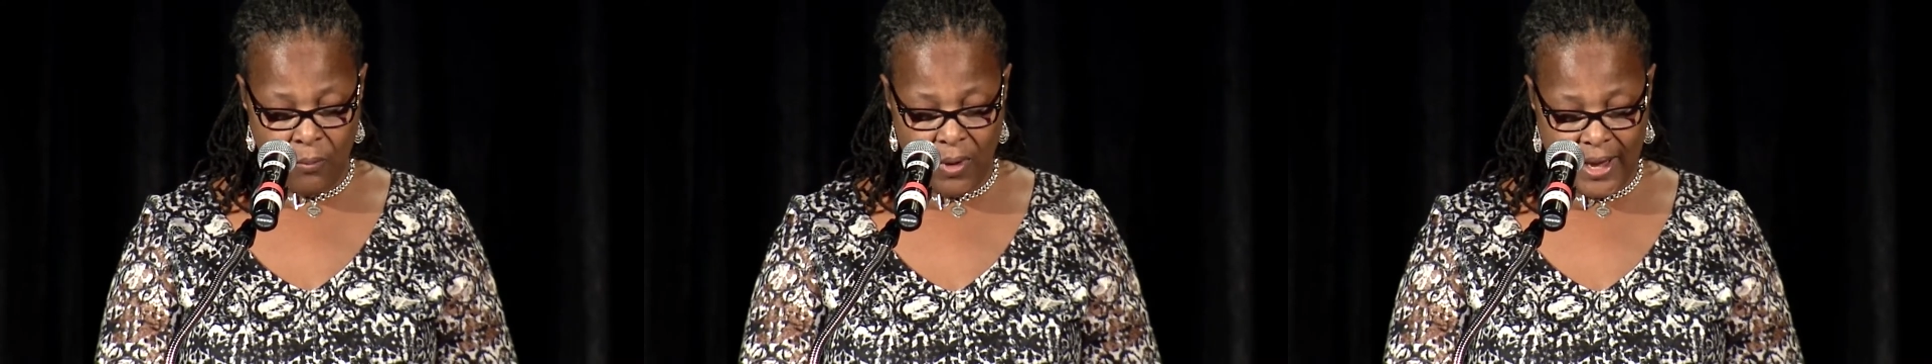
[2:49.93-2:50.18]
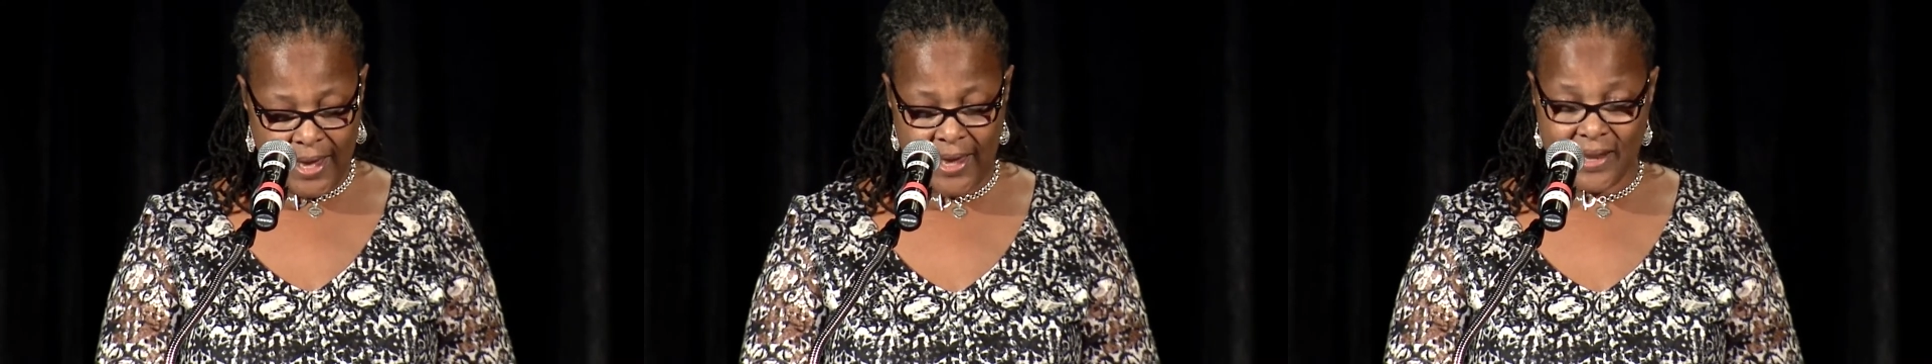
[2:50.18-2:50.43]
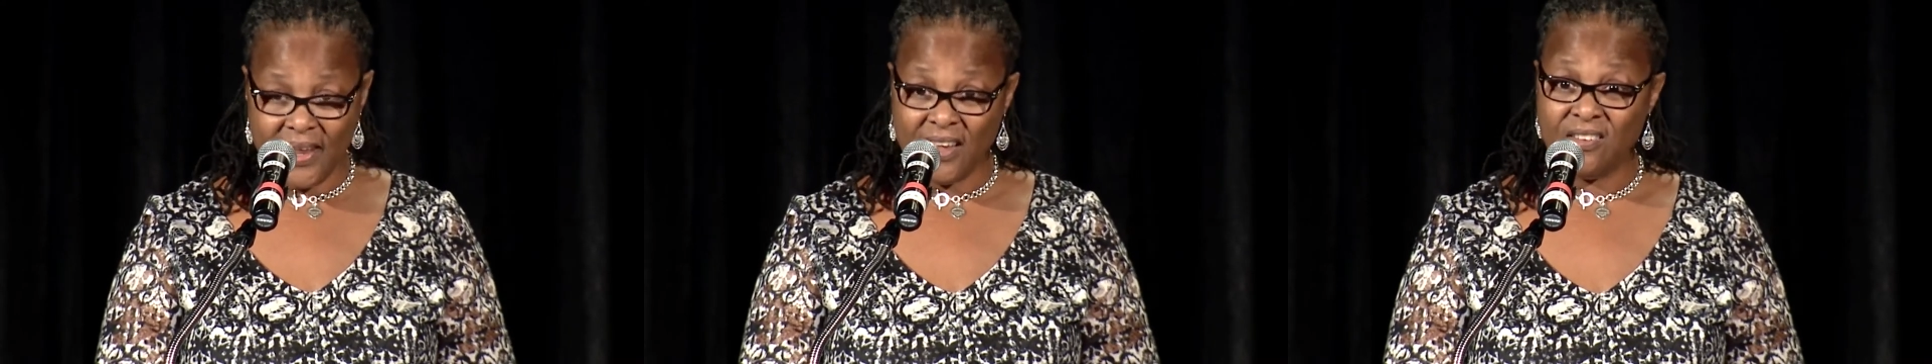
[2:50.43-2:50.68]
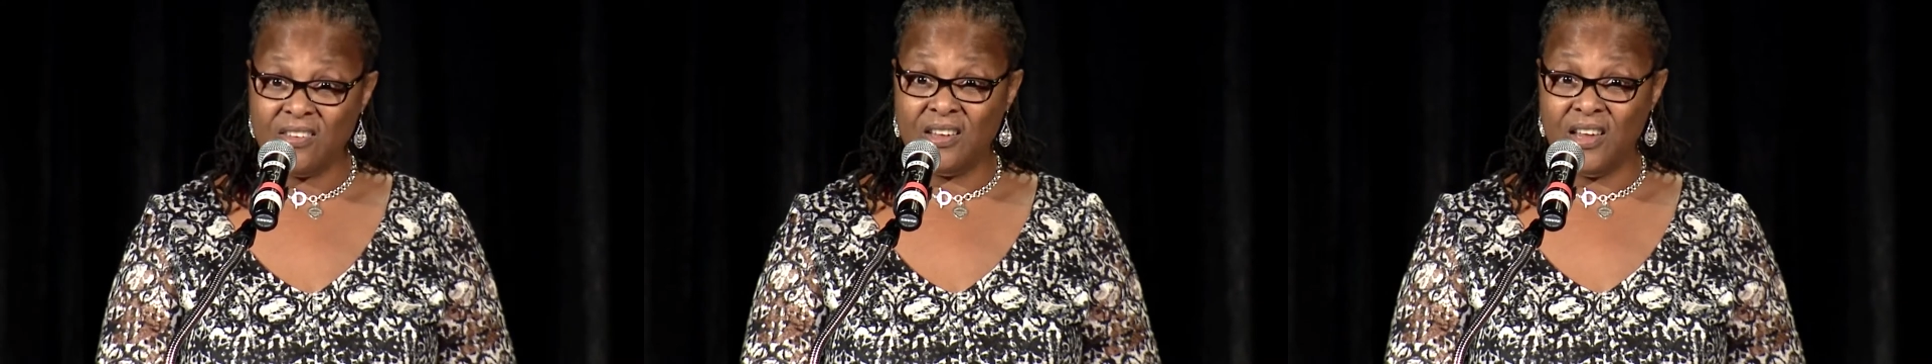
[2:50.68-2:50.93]
When I had
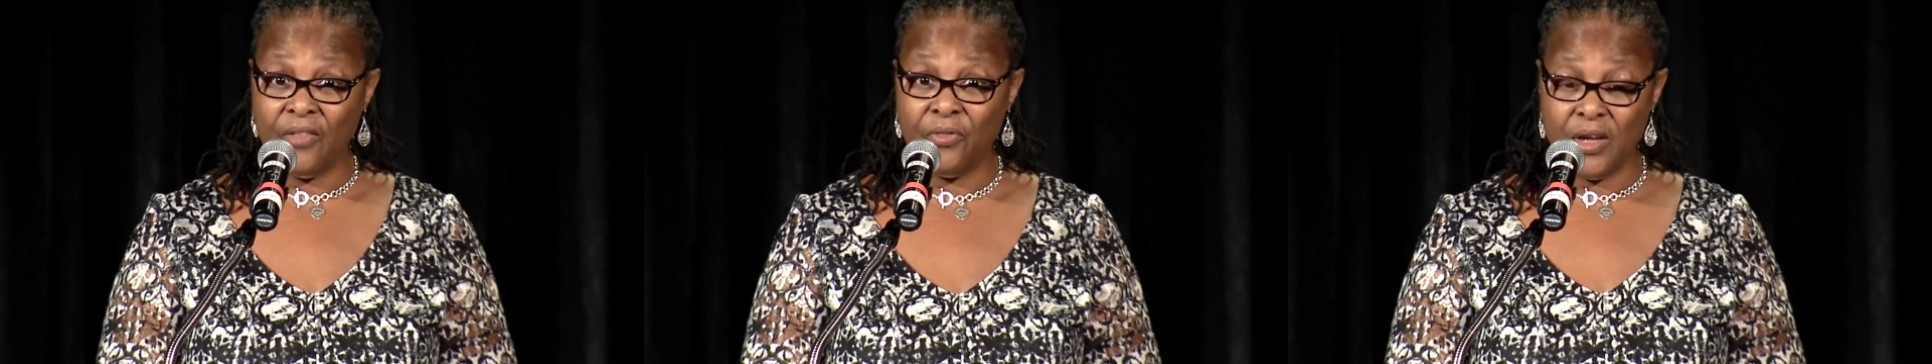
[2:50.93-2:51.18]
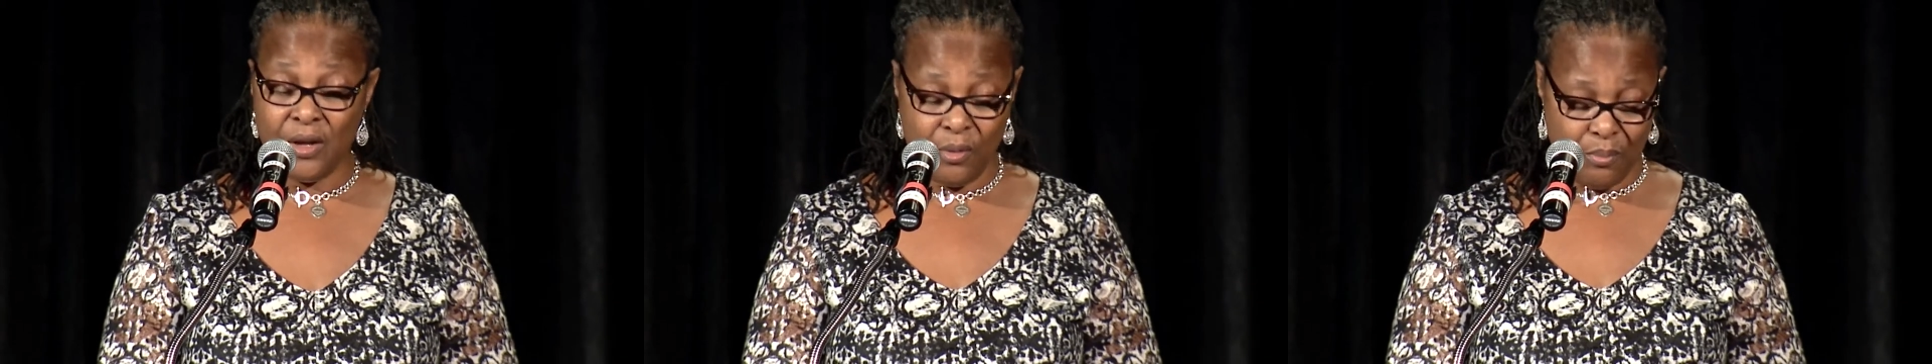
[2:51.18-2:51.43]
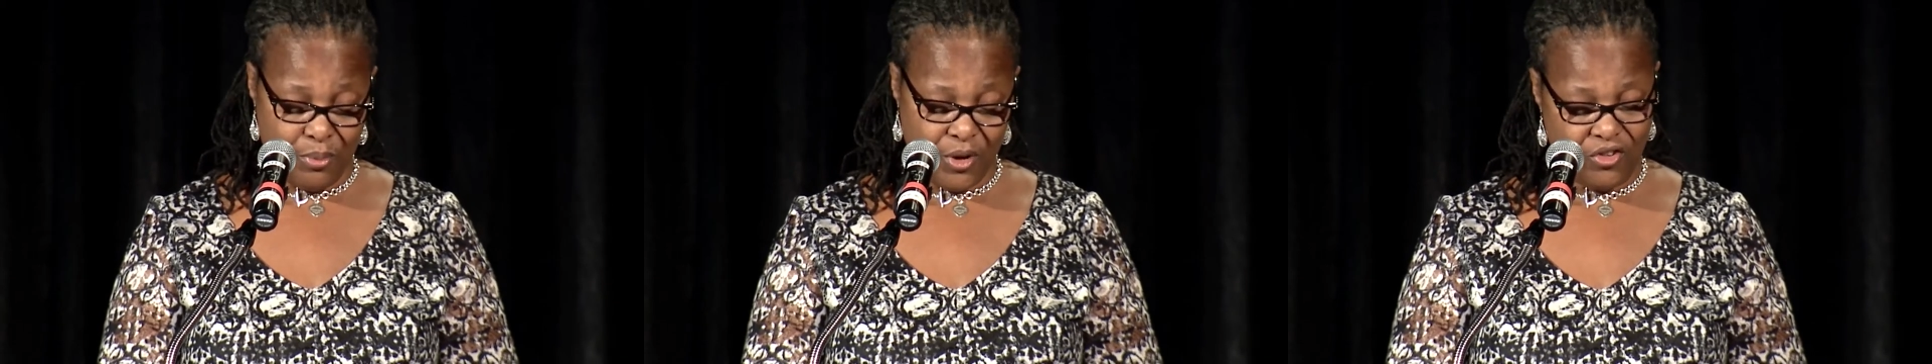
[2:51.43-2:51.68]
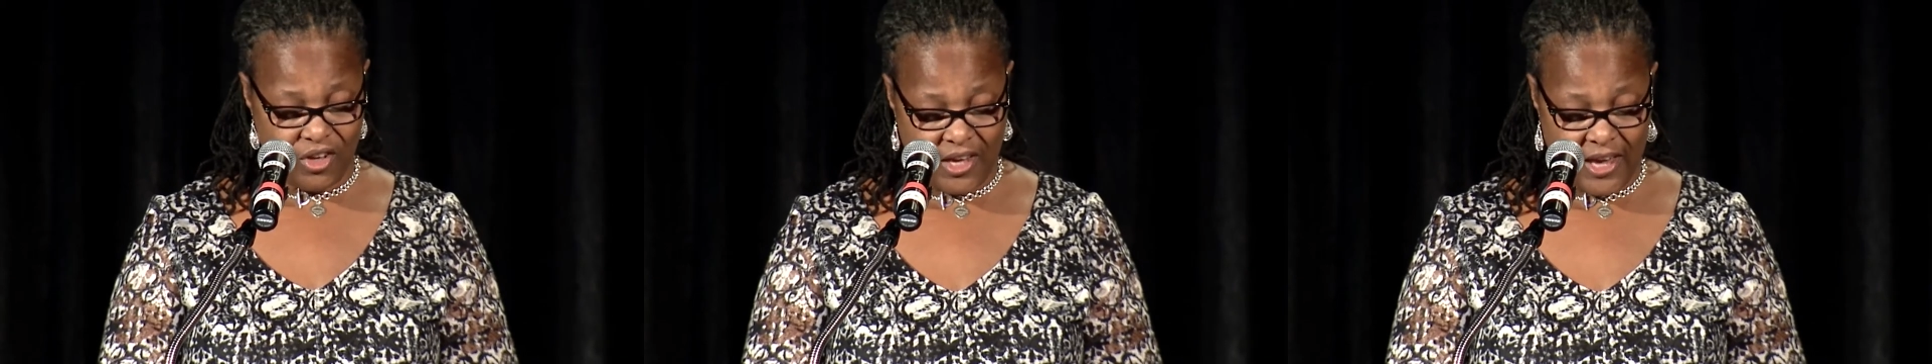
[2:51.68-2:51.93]
next to nothing,
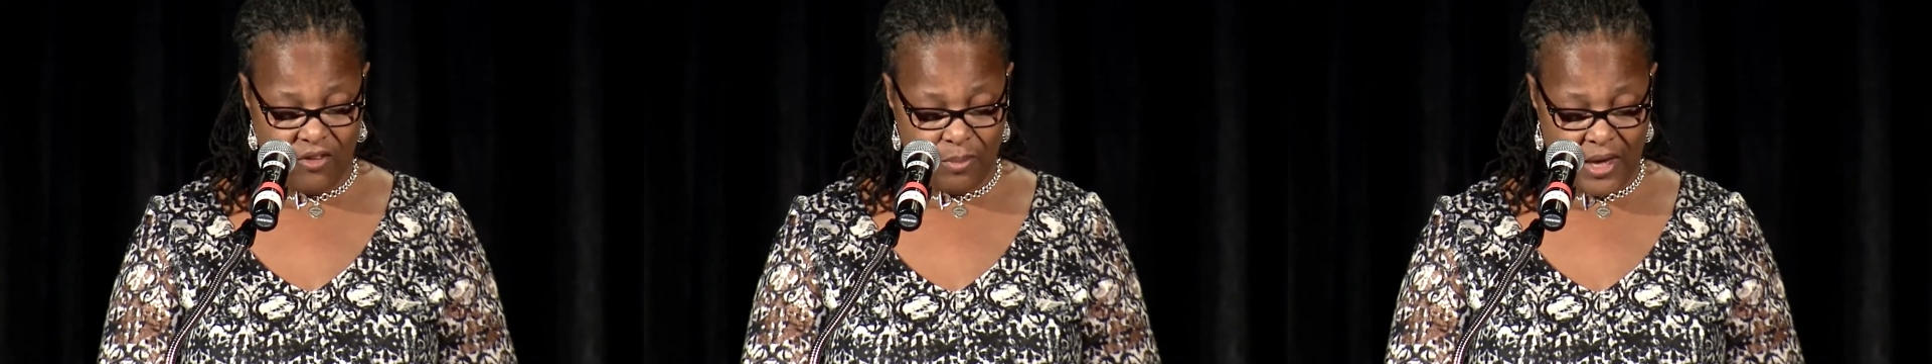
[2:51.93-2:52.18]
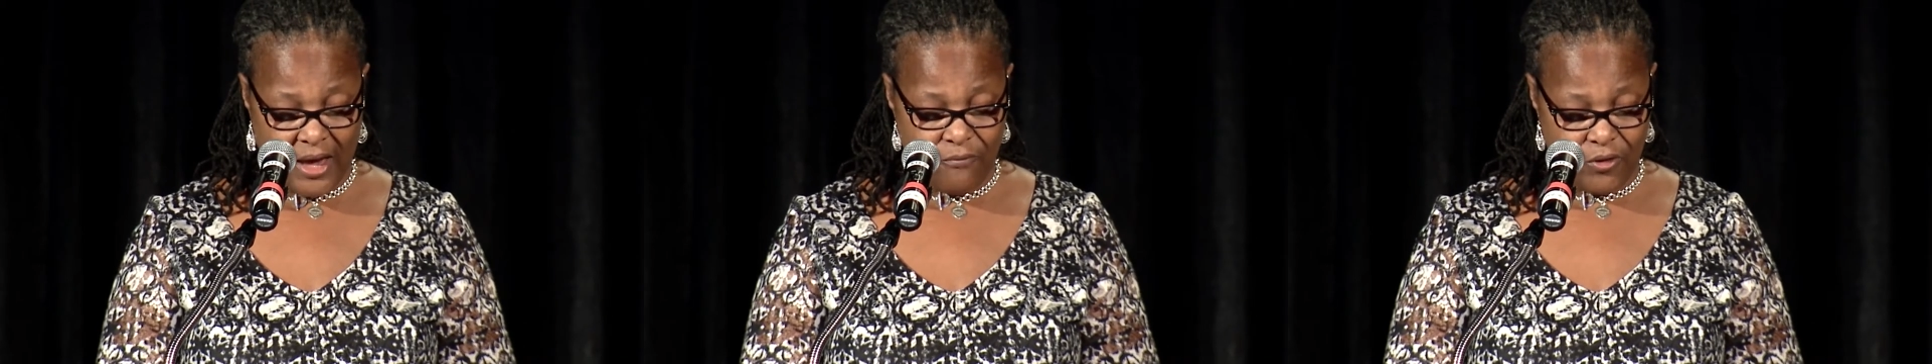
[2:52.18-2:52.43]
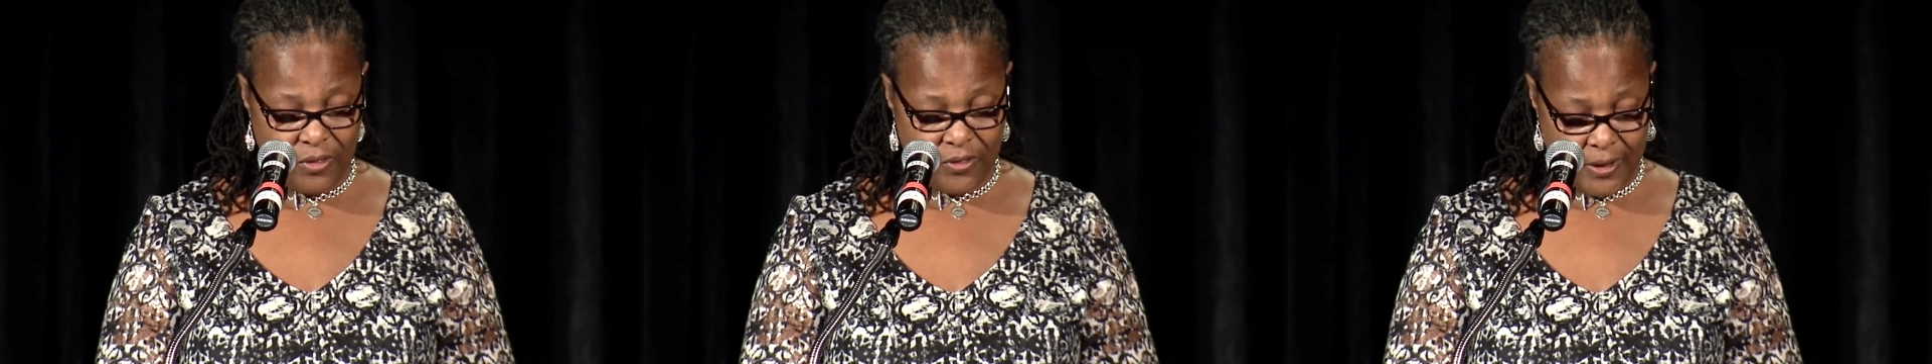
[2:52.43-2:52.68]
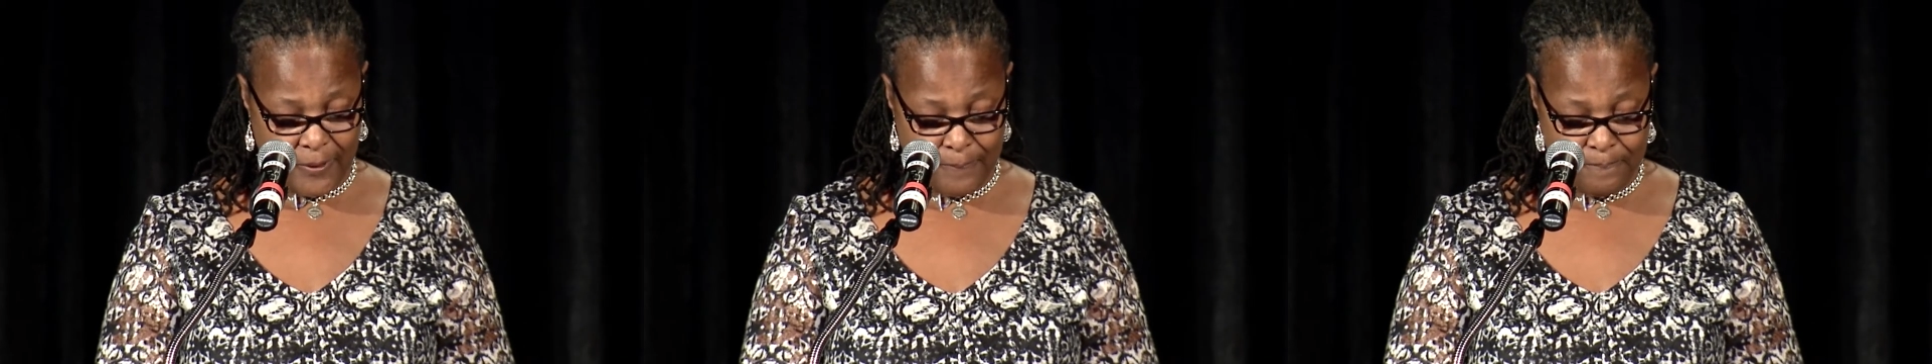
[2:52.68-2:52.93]
Bridgen gave me
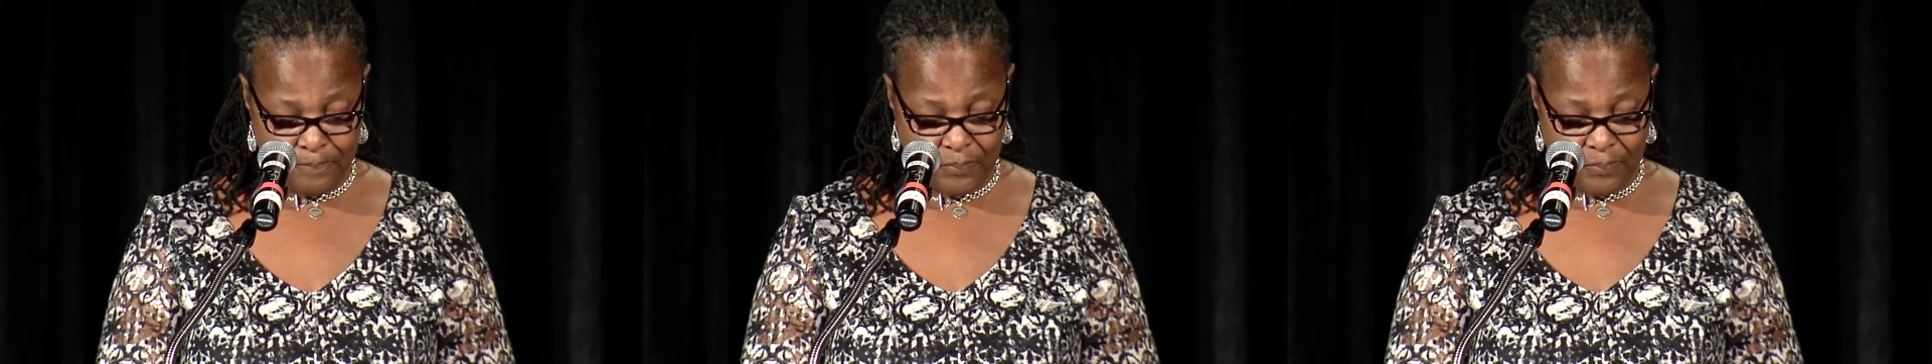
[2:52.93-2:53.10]
everything.